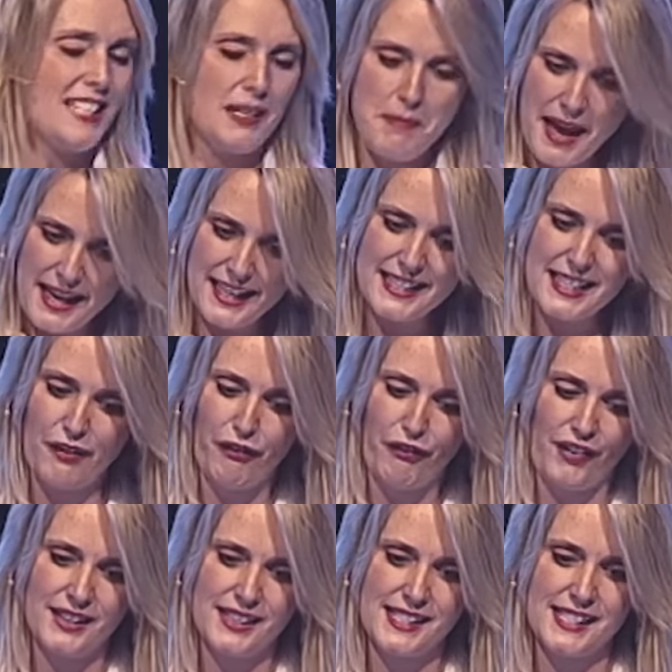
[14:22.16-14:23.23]
to make a
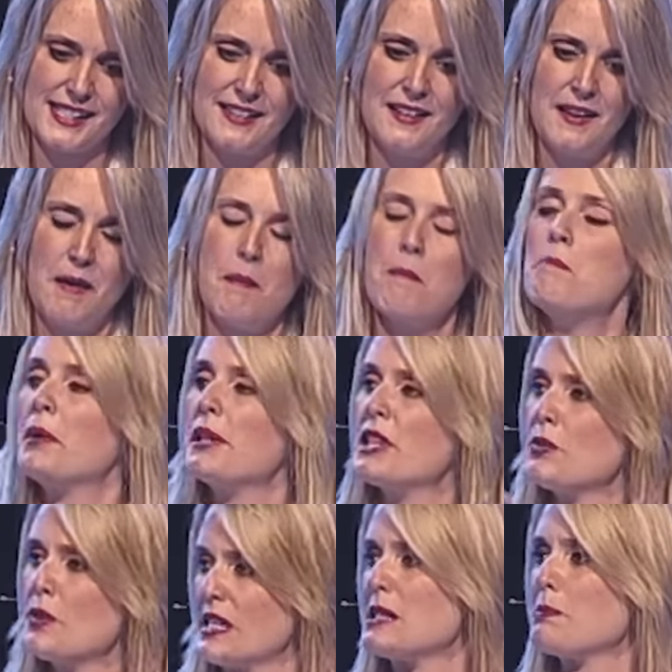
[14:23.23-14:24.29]
difference. But
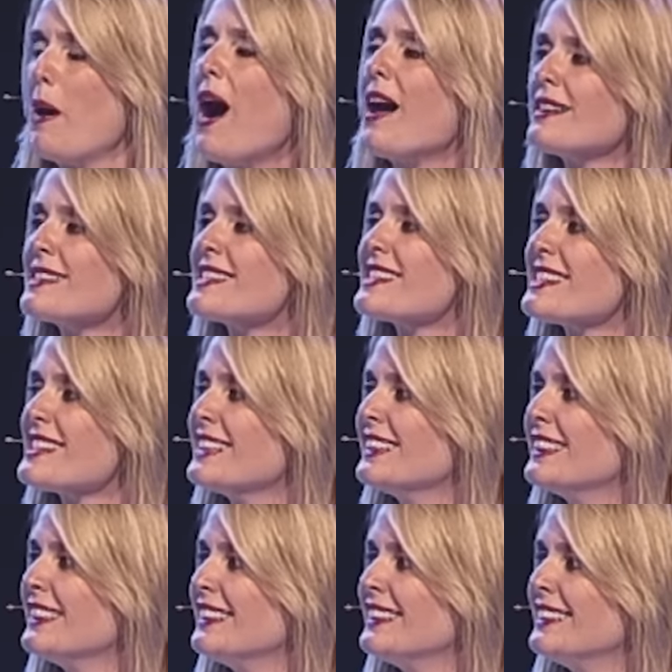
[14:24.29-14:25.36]
the response
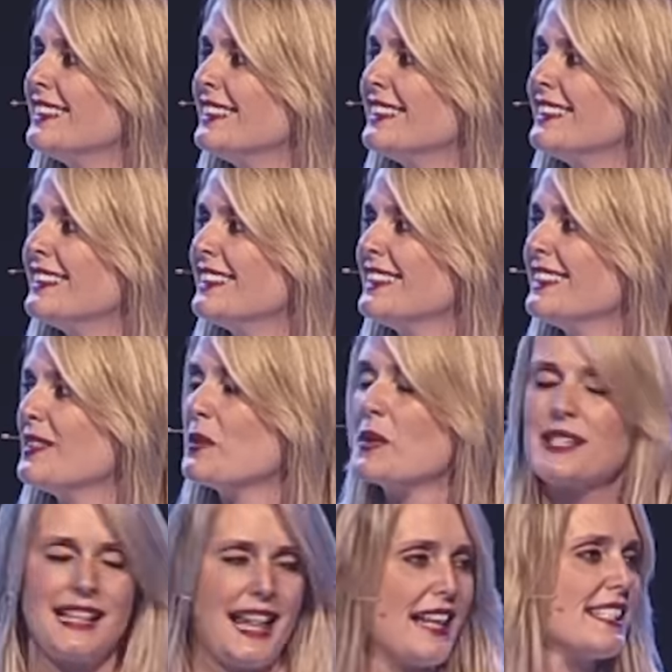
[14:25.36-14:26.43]

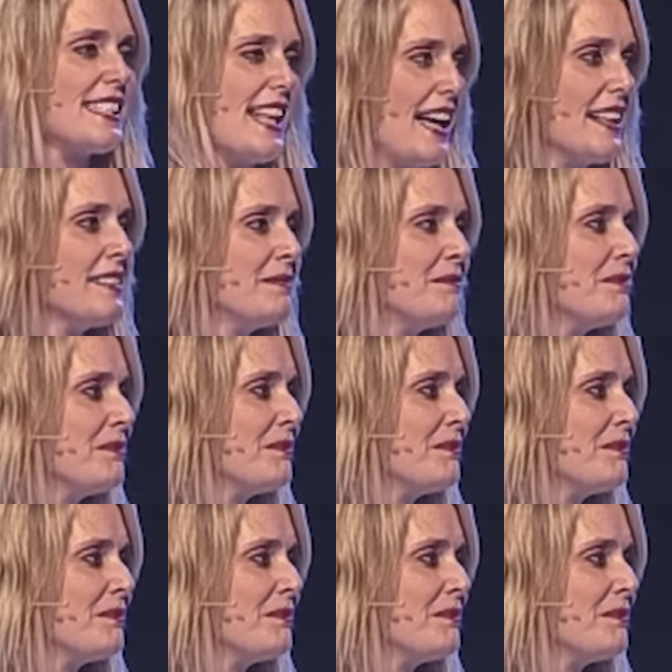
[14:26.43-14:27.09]
was less than.